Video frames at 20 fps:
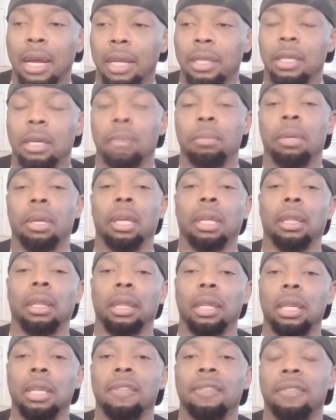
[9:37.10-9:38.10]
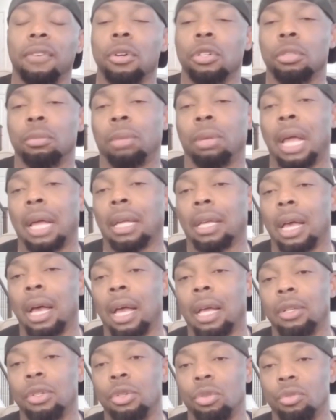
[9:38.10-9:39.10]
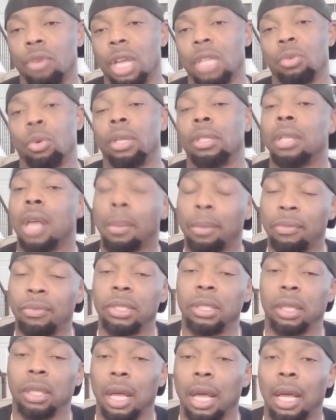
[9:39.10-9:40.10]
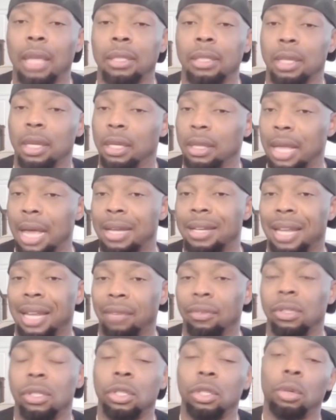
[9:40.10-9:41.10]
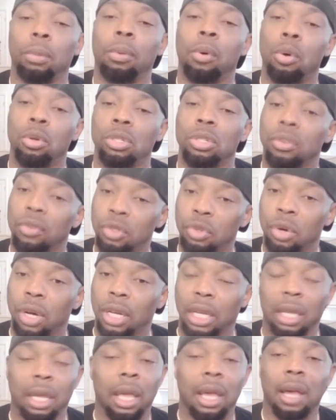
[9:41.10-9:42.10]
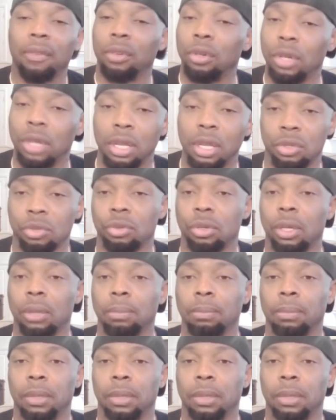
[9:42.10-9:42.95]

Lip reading: I ended up being the first black guy to graduate top of his class in that Navy SEAL portion of training ever in history.